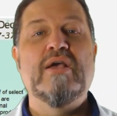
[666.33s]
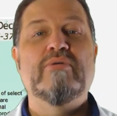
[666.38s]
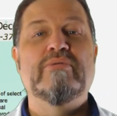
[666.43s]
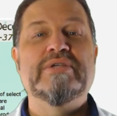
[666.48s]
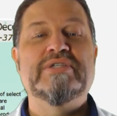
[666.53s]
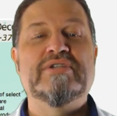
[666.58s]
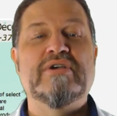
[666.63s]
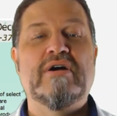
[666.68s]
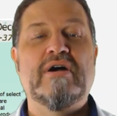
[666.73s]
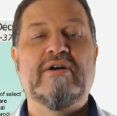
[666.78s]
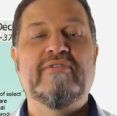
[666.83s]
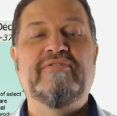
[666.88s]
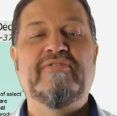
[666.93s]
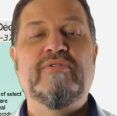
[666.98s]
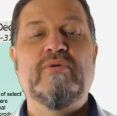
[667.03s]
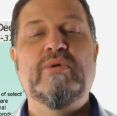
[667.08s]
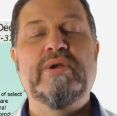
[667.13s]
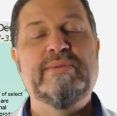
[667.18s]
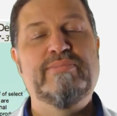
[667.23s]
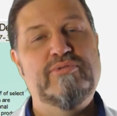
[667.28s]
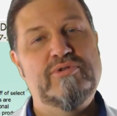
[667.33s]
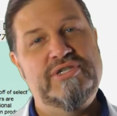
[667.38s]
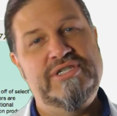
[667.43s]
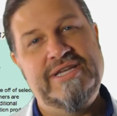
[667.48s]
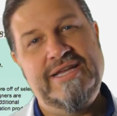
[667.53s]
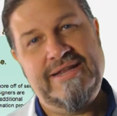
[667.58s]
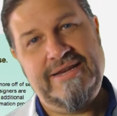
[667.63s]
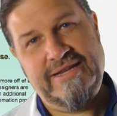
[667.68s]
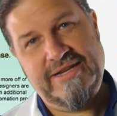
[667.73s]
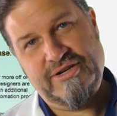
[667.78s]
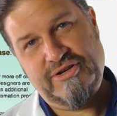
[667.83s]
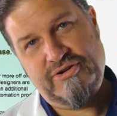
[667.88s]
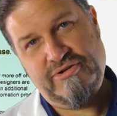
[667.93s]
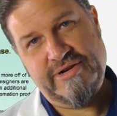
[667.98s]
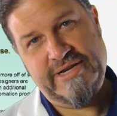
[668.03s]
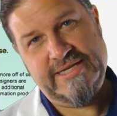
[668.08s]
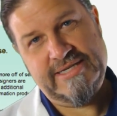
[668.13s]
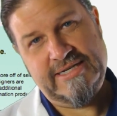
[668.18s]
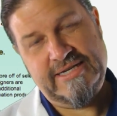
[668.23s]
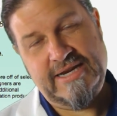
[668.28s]
We saw a 40%
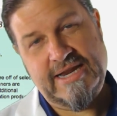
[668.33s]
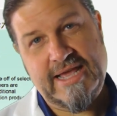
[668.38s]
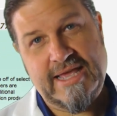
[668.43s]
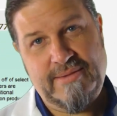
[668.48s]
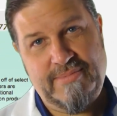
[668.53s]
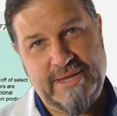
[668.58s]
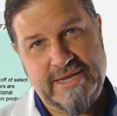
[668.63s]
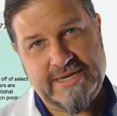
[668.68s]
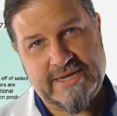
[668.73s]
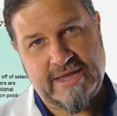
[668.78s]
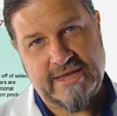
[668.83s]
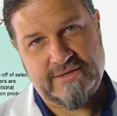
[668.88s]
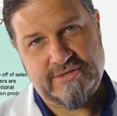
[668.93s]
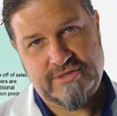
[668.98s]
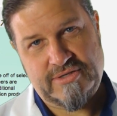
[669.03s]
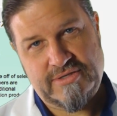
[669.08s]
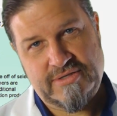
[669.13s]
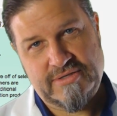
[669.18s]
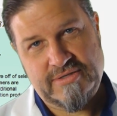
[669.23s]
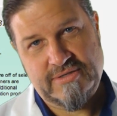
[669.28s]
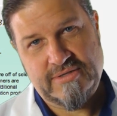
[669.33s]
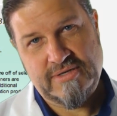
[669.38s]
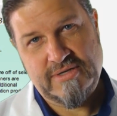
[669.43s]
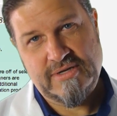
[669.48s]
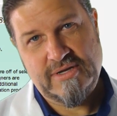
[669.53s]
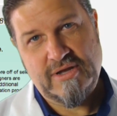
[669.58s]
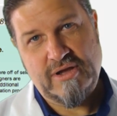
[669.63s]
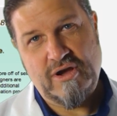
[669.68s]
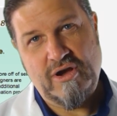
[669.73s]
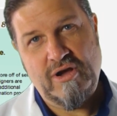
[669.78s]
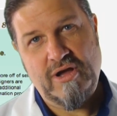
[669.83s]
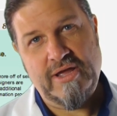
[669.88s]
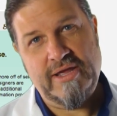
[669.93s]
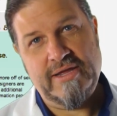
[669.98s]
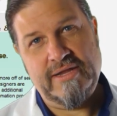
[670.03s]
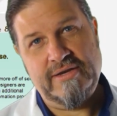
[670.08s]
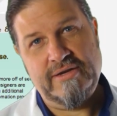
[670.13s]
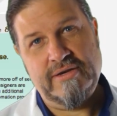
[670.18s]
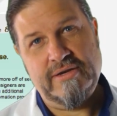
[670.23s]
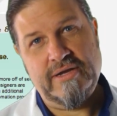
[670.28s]
increase in an A/B test
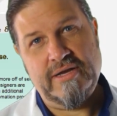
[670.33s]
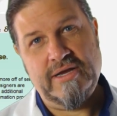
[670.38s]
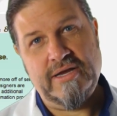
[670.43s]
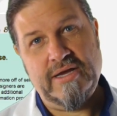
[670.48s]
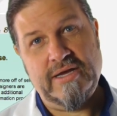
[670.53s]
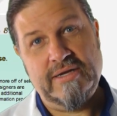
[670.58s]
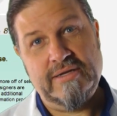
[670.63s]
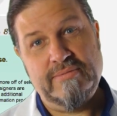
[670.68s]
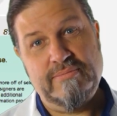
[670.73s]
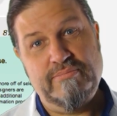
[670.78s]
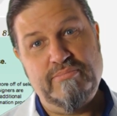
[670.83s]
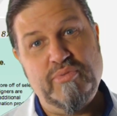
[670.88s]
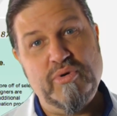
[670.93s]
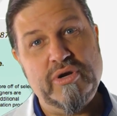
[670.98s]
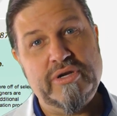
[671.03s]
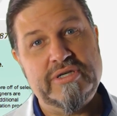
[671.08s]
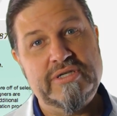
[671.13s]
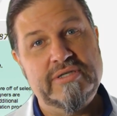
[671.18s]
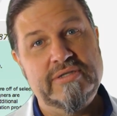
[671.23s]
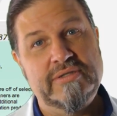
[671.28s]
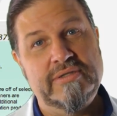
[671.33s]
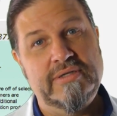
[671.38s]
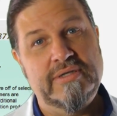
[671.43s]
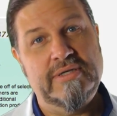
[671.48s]
in booked